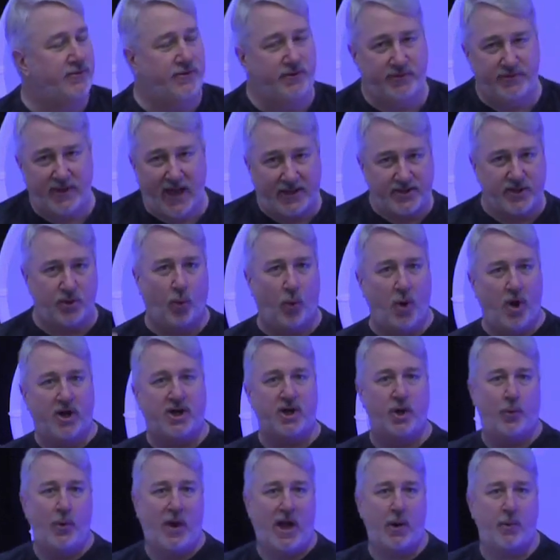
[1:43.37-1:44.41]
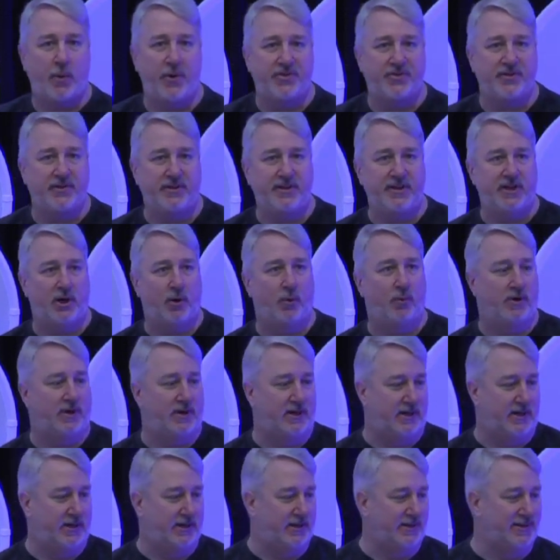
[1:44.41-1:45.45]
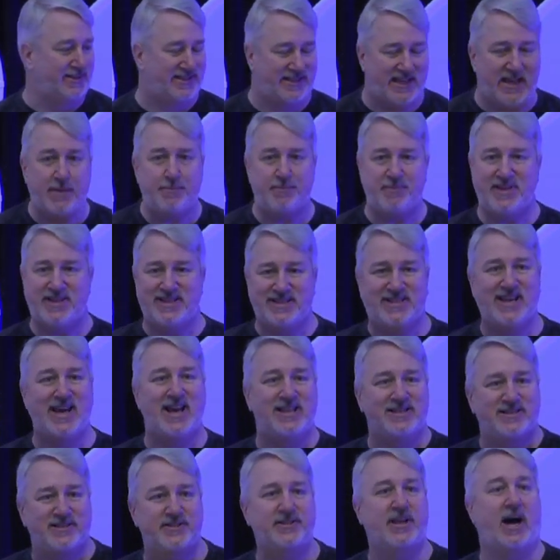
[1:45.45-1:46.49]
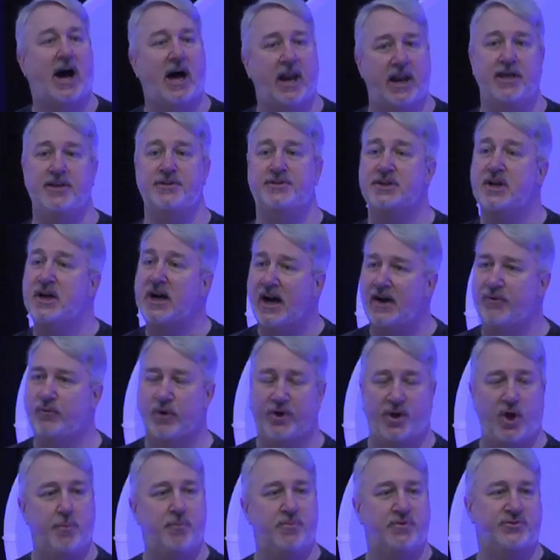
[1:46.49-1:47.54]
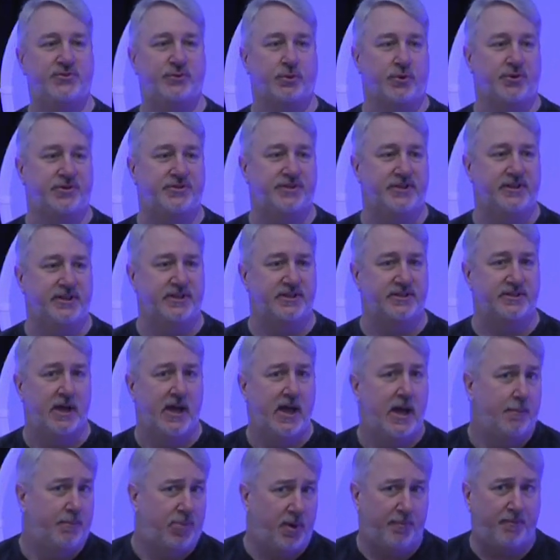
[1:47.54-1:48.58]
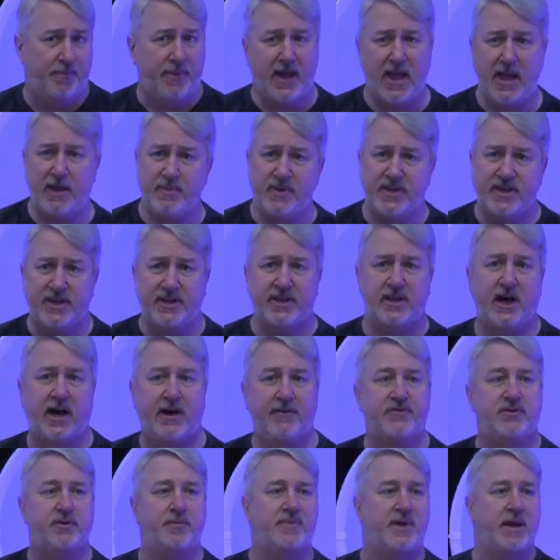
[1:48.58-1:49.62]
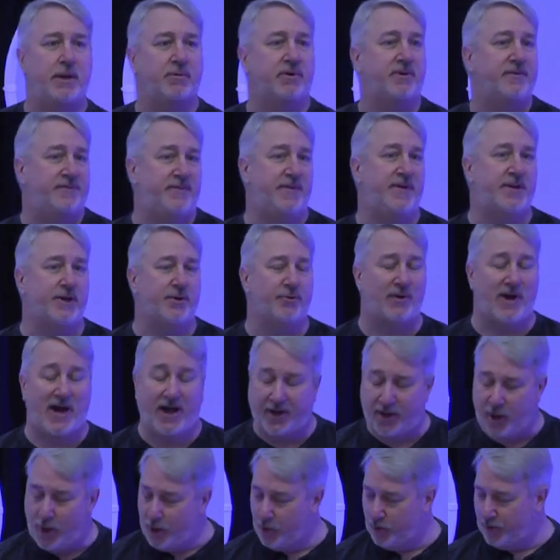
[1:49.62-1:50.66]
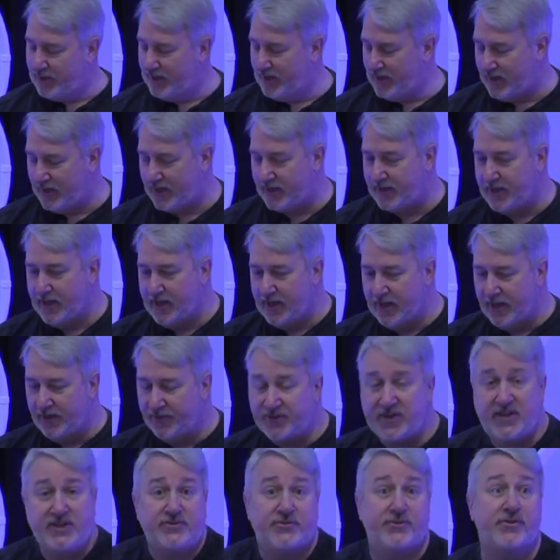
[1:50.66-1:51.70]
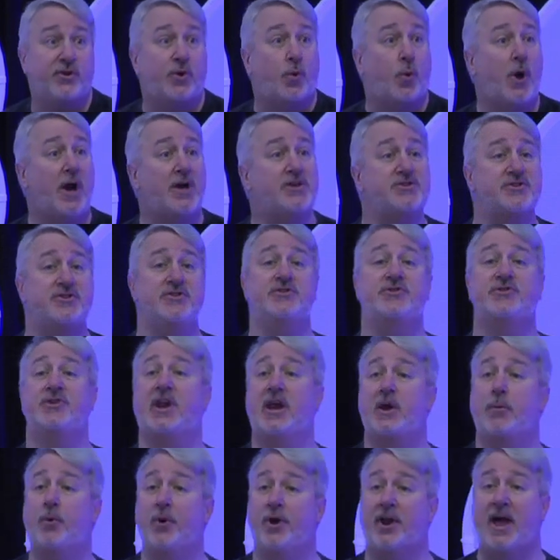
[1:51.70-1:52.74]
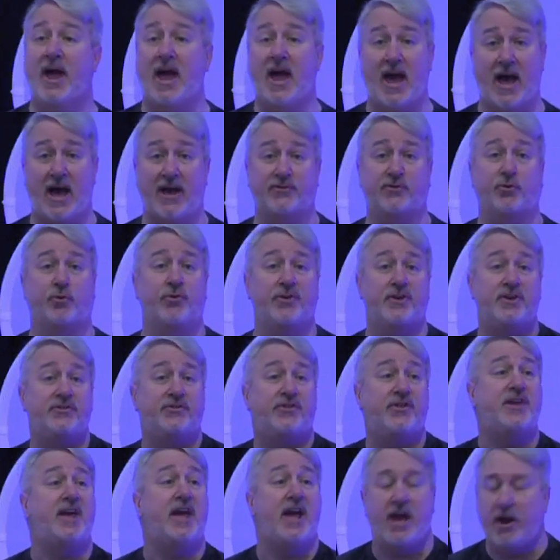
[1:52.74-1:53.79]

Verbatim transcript: not to walk away with you know, uh, deep, intense knowledge of what open source is, but maybe enough to be able to figure out, okay, these are the questions that I want to ask, or these are the